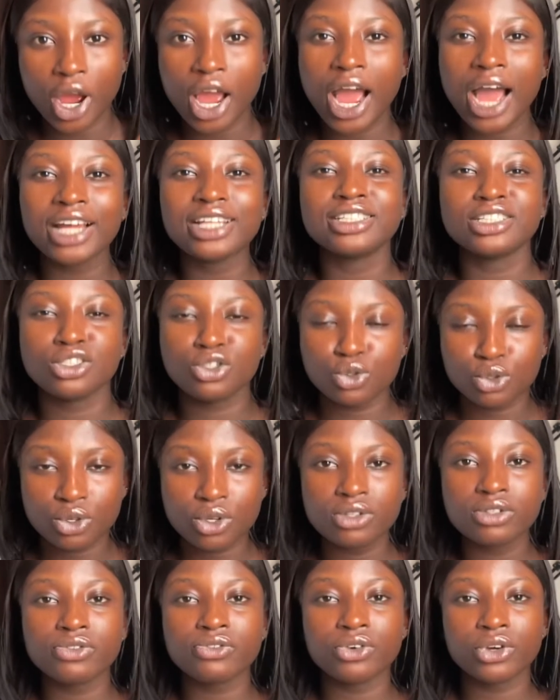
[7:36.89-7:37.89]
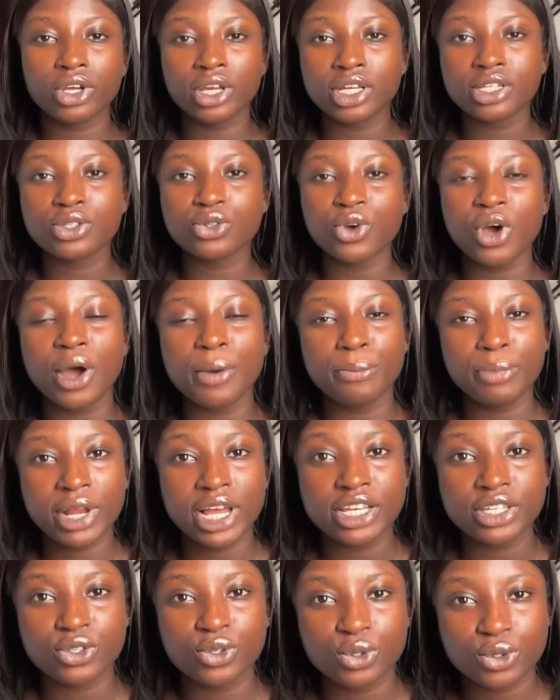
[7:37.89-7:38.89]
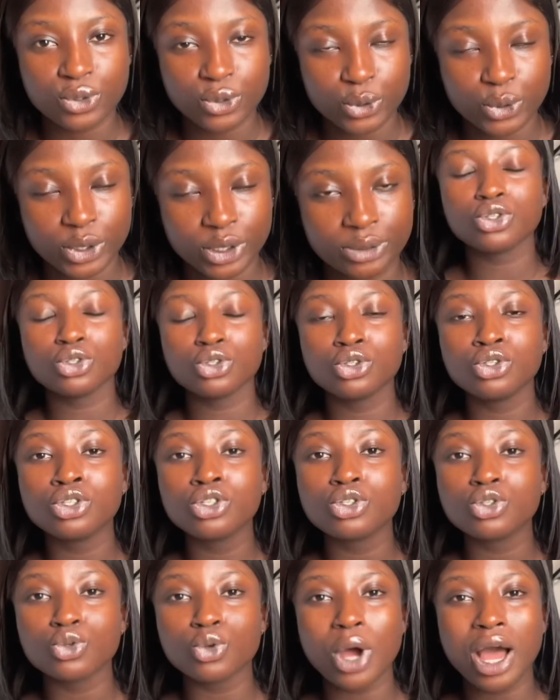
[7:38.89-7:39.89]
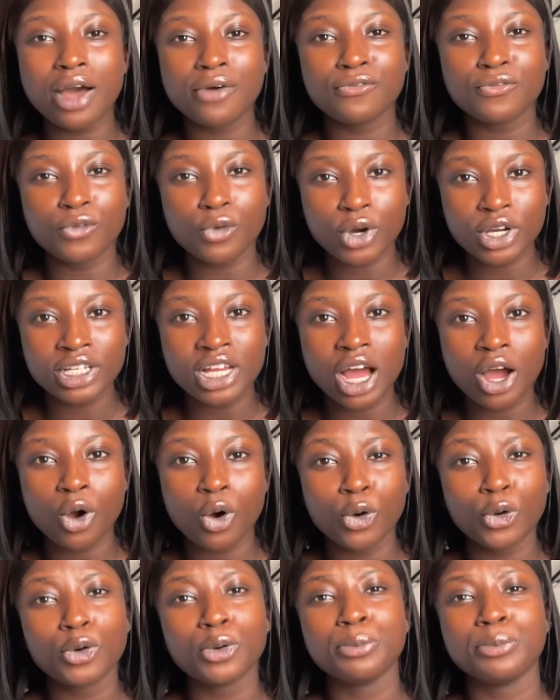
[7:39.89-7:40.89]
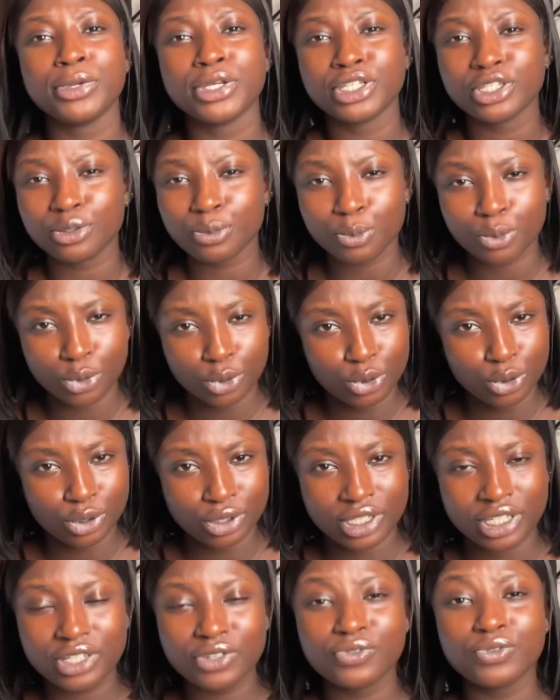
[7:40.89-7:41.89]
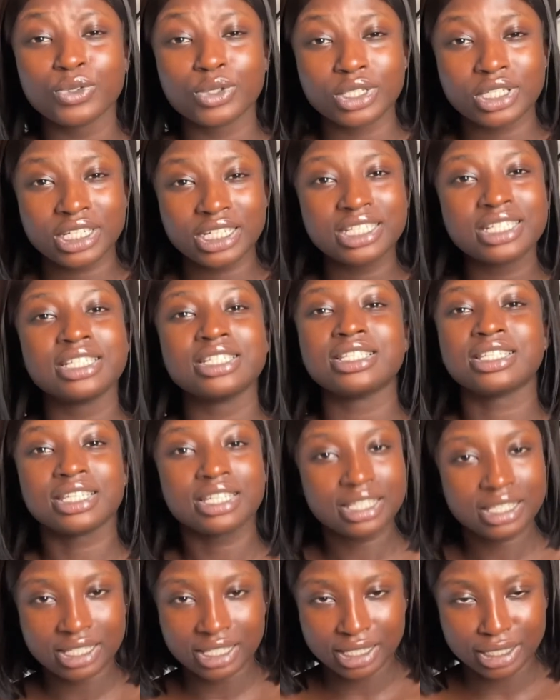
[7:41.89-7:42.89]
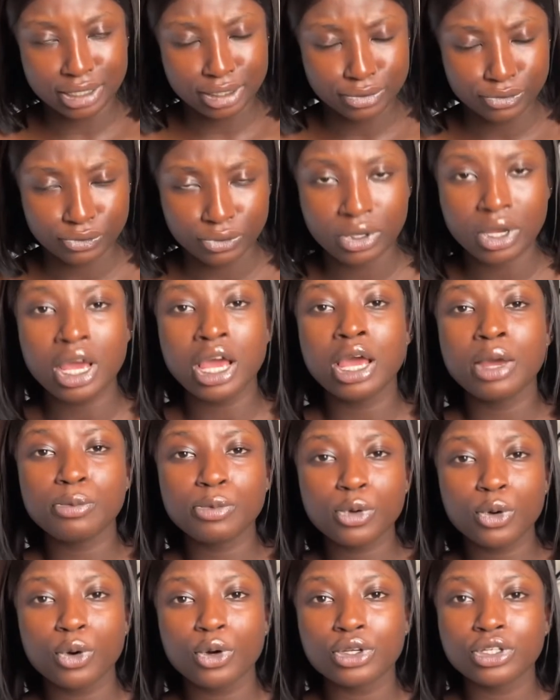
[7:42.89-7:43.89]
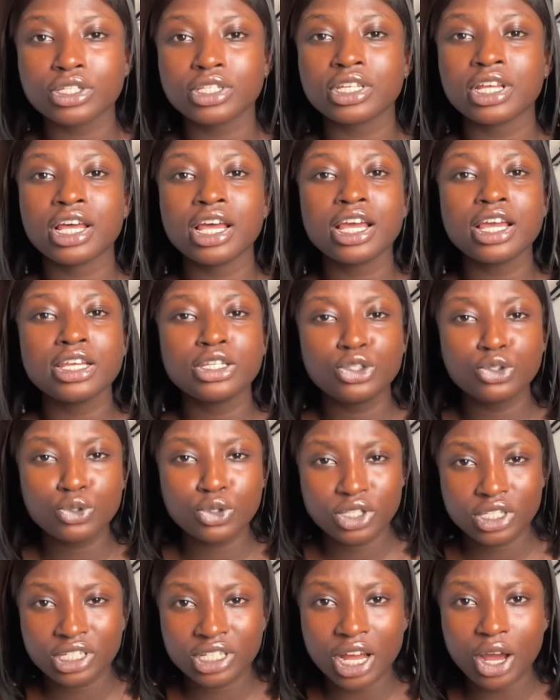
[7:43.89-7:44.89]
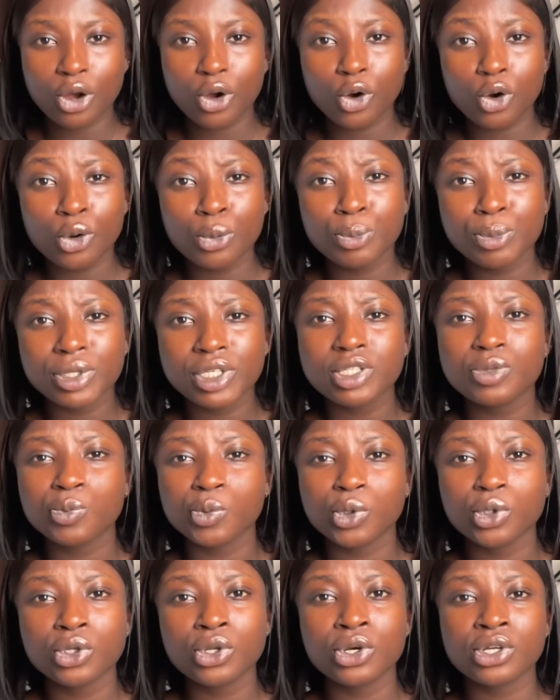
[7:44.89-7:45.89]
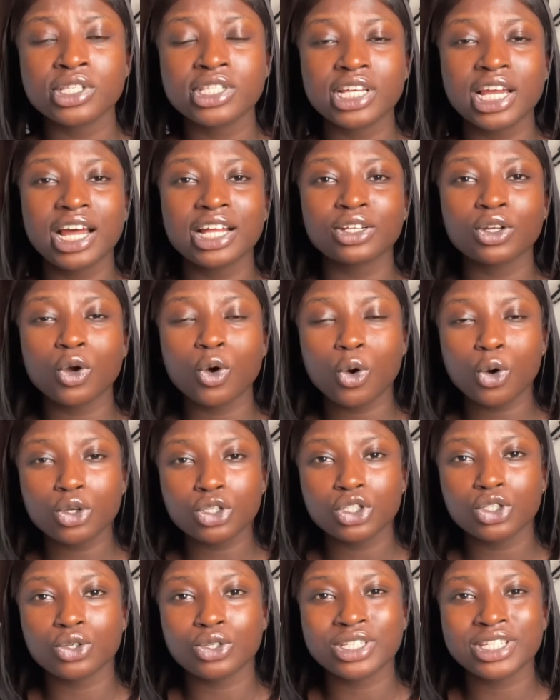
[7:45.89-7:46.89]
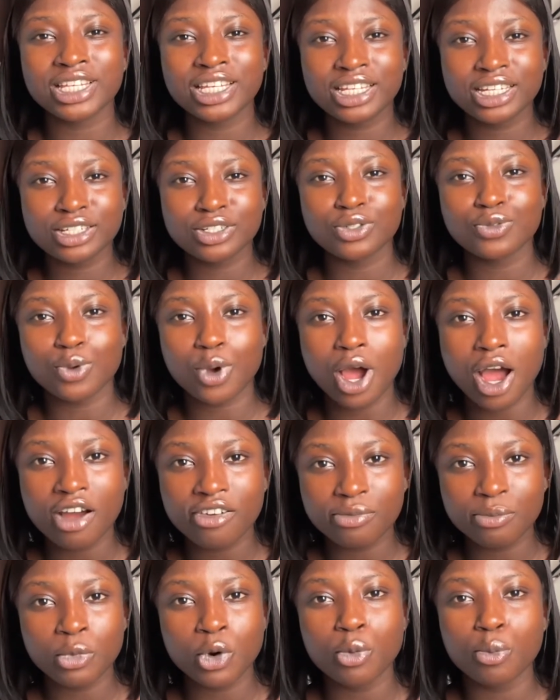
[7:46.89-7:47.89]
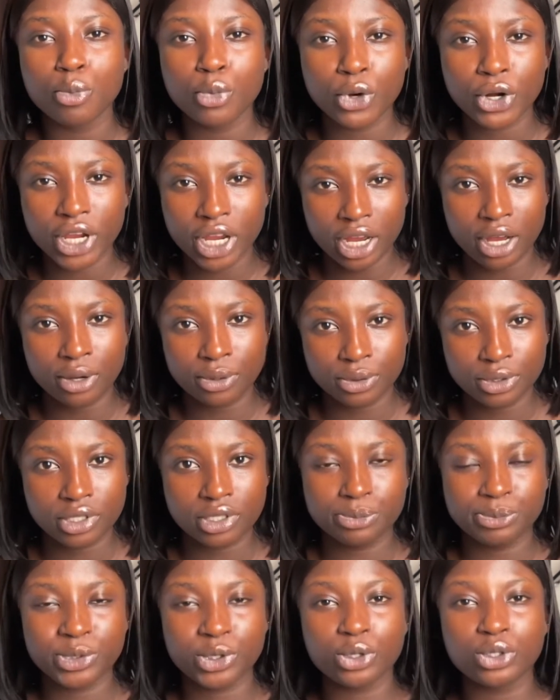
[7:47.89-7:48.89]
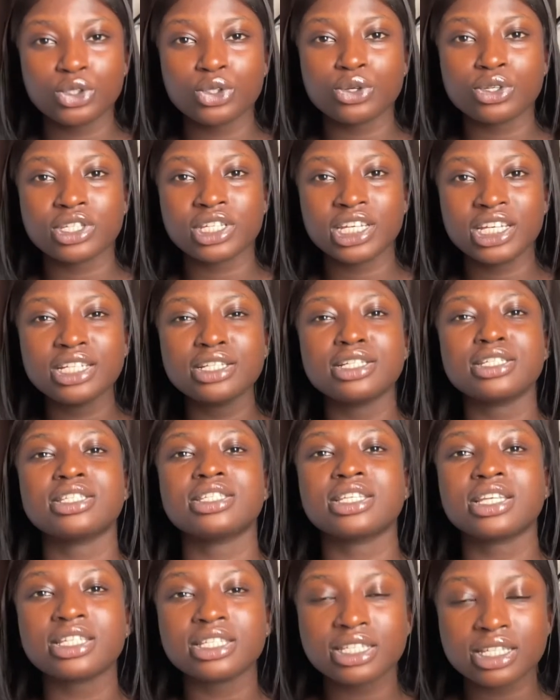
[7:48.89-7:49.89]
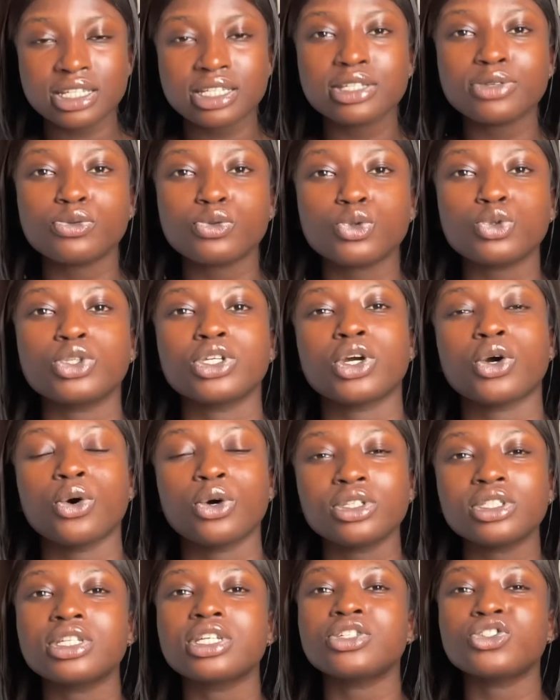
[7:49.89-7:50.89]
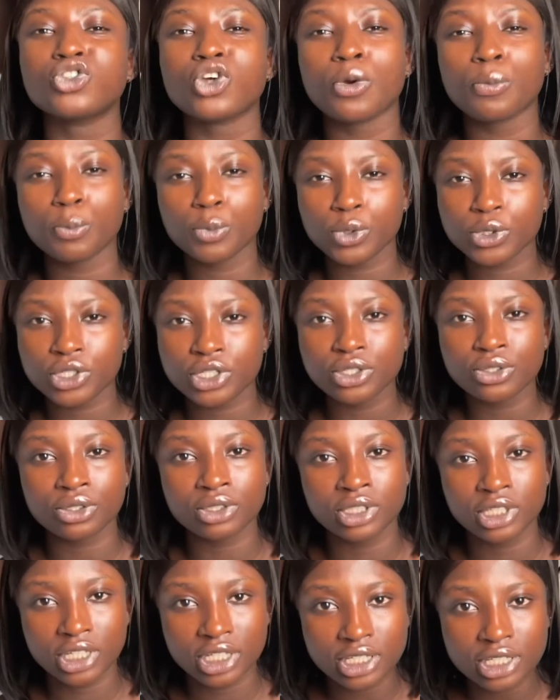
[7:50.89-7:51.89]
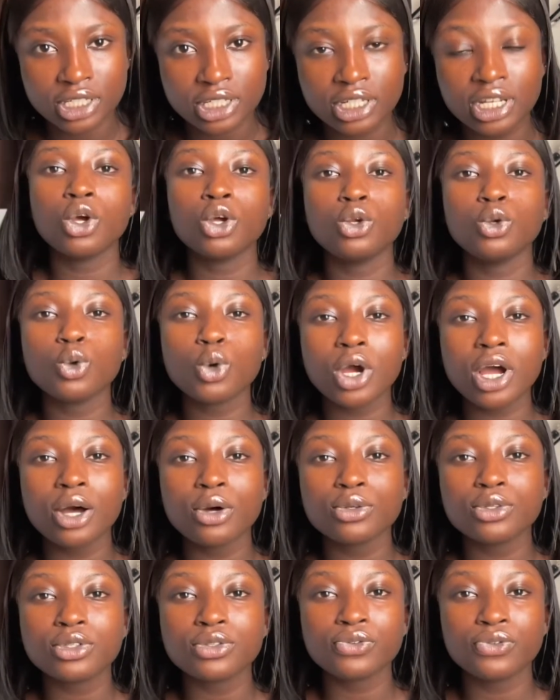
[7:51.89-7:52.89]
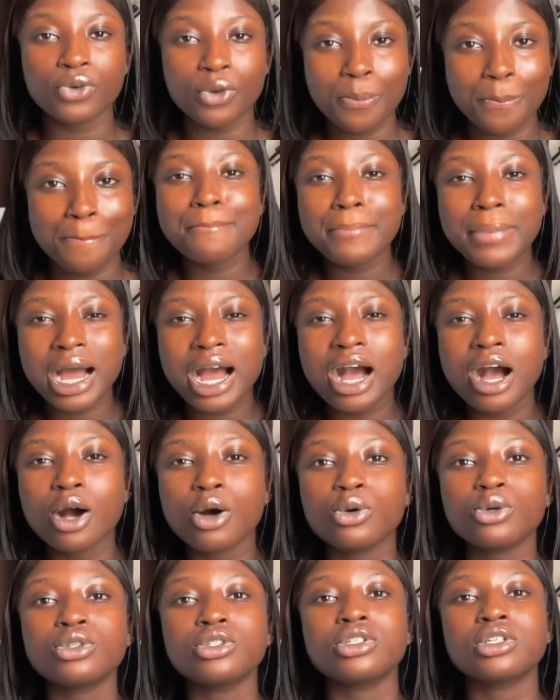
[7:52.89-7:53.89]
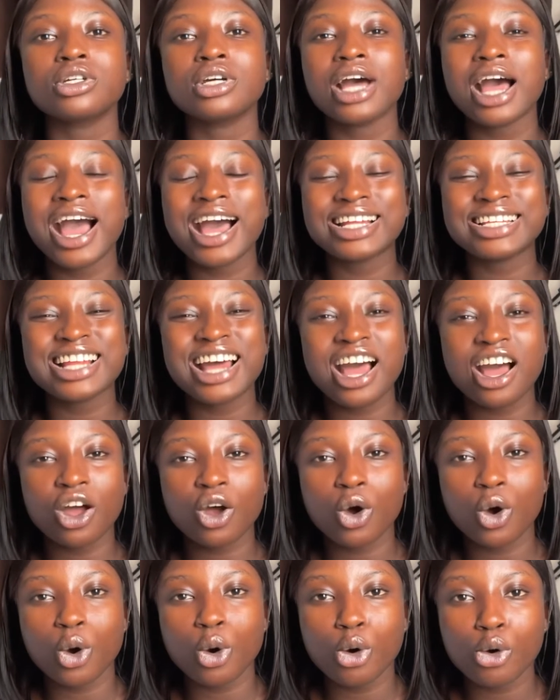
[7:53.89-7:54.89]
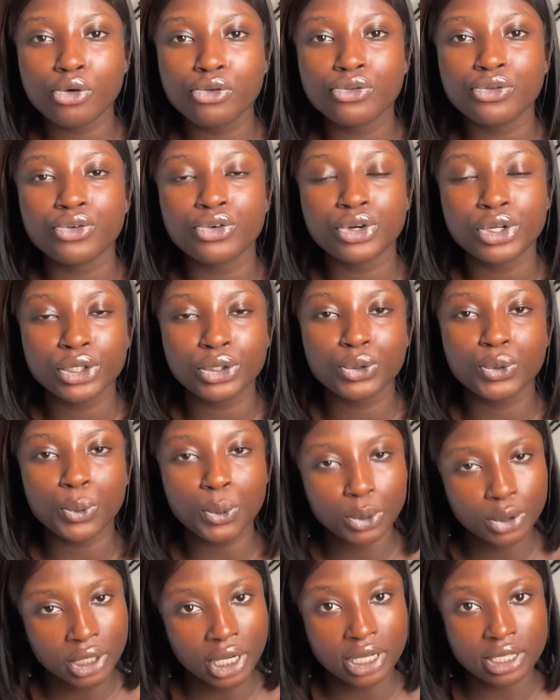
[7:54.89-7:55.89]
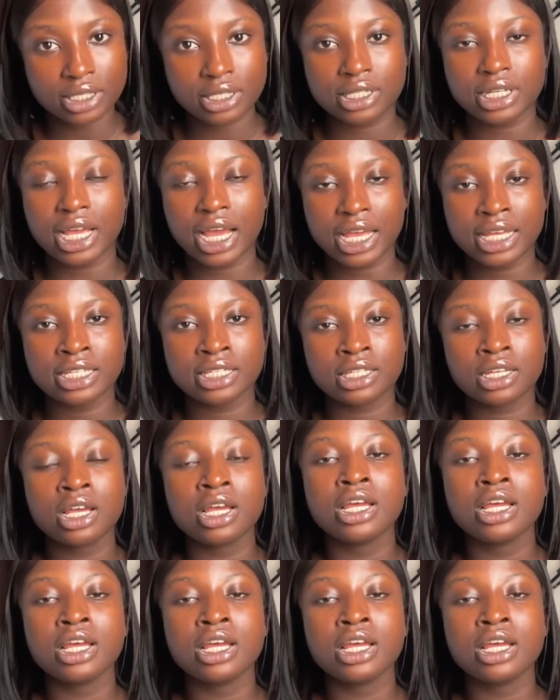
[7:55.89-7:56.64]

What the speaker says: And do not forget to apply sunscreen. You need to avoid alcohol-based products if your skin is sensitive, because using alcohol-based products can cause your skin to have more breakouts because your skin is sensitive to the content you are putting on it. Look out for mild and alcohol-free toners, guys.